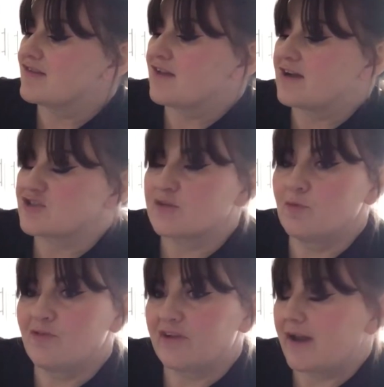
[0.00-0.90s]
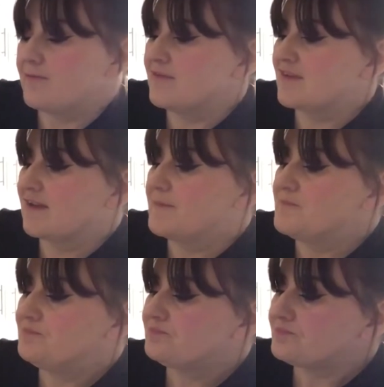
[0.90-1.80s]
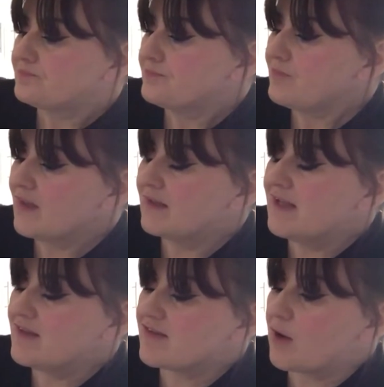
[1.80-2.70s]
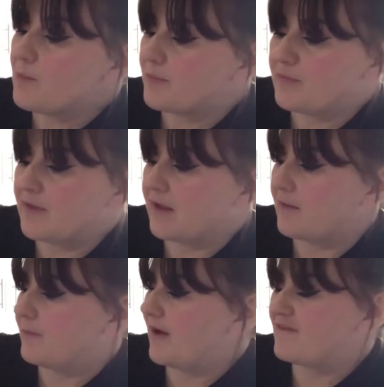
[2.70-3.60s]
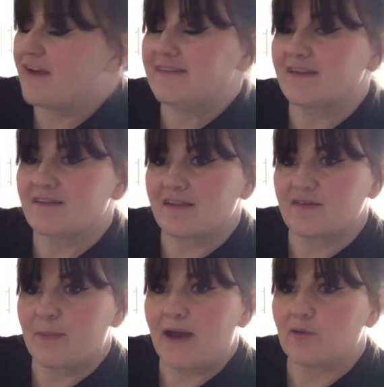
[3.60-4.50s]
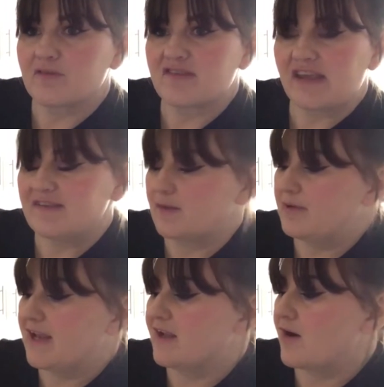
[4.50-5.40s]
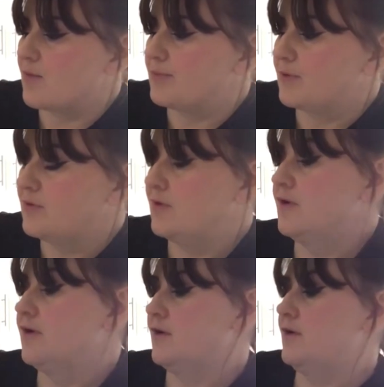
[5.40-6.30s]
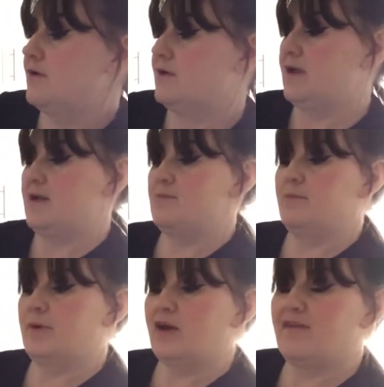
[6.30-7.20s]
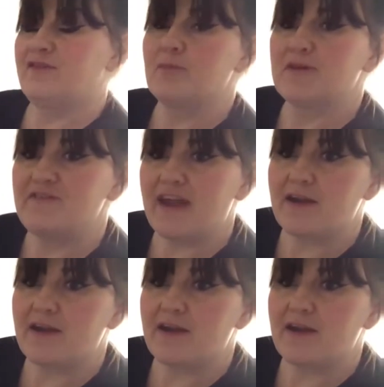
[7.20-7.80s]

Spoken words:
starts to move around and heats up, I find that the tomatoes tend to break up. But if you prefer,